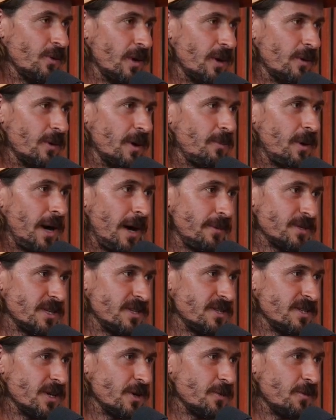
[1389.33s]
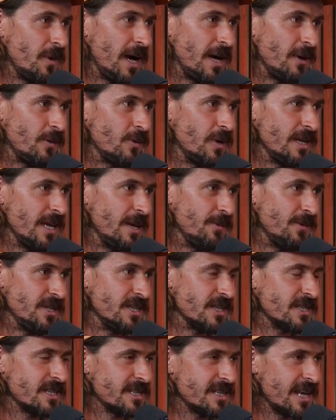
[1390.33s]
What pops into your mind? What
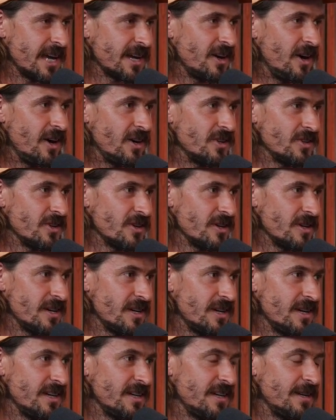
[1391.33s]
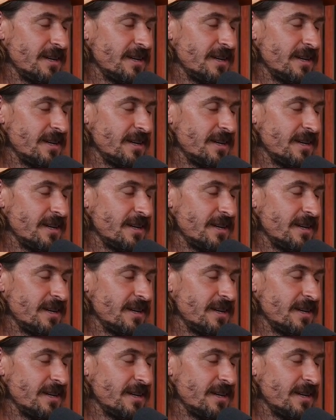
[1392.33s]
images does that conjure?